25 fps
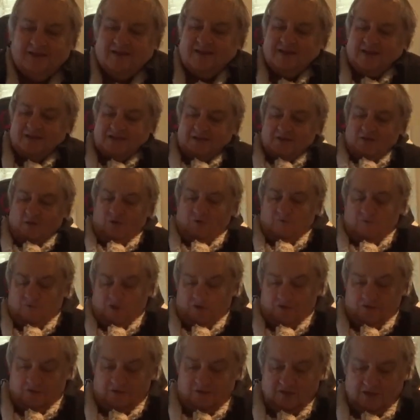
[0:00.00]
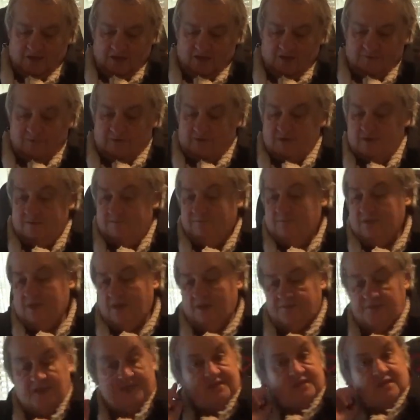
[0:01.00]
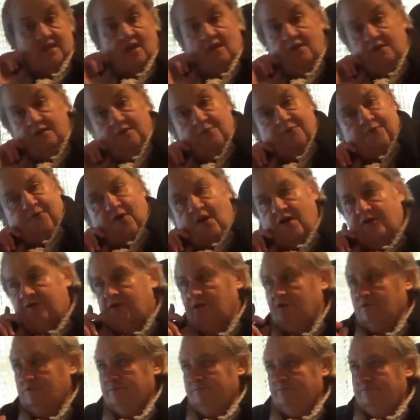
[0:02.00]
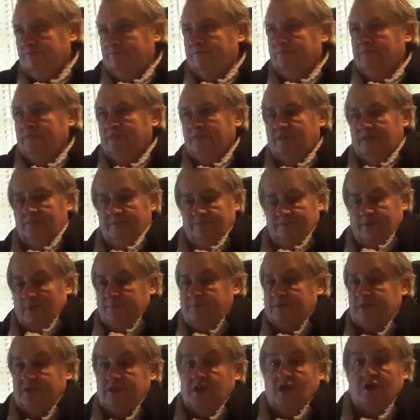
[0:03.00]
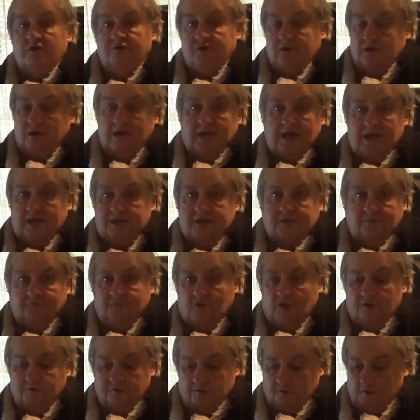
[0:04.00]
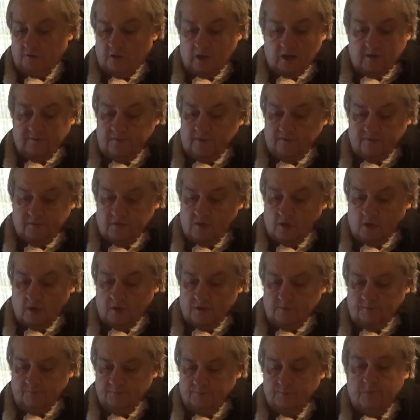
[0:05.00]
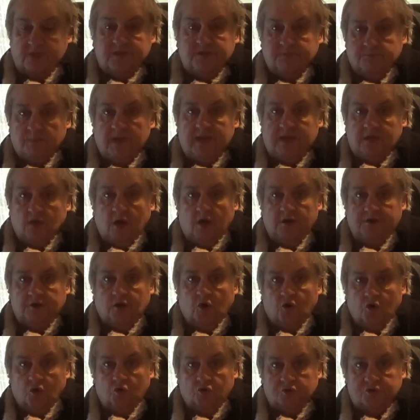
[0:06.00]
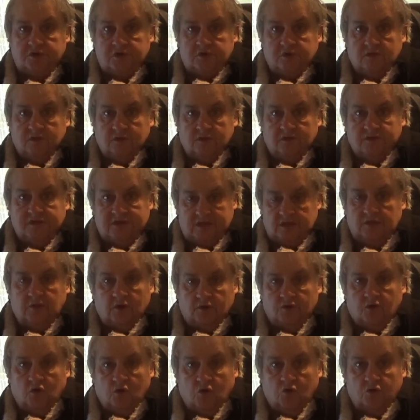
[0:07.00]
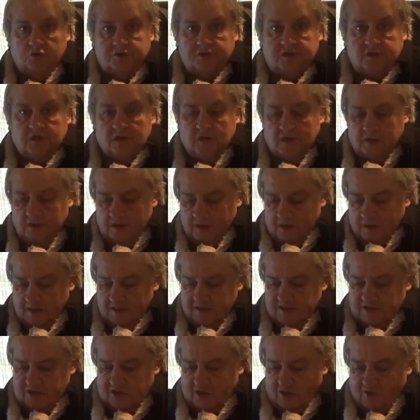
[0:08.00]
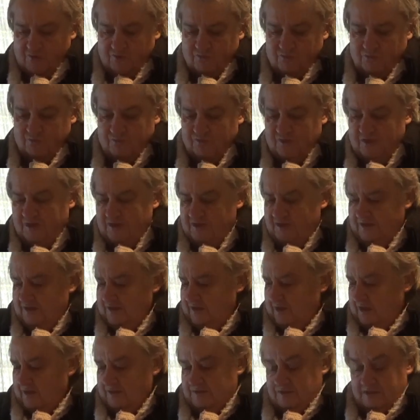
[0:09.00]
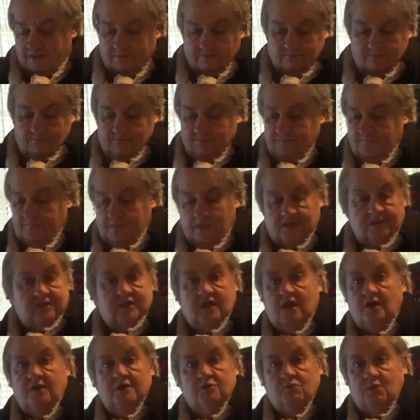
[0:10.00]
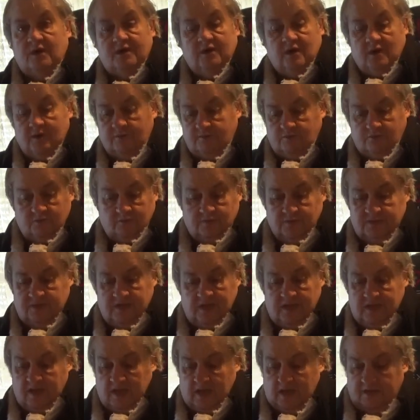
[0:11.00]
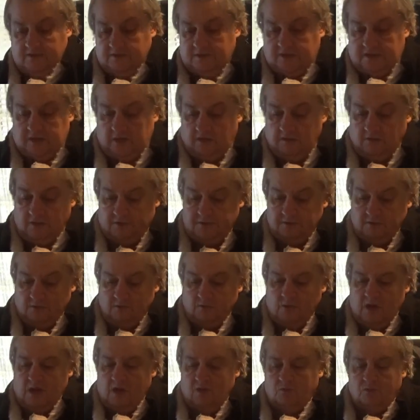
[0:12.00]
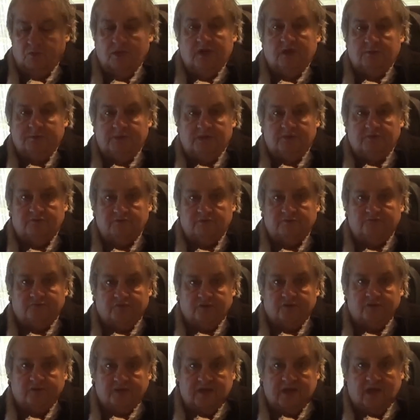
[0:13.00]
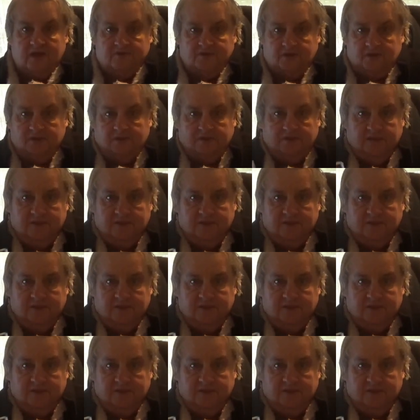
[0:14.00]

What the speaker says: it's an old photo. But, you know, that's the only photo, probably the only last photo I ever got with me on a horse, sitting on a horse. So that's the only one I could dig out. So I thought, well, that'd be good for a cover.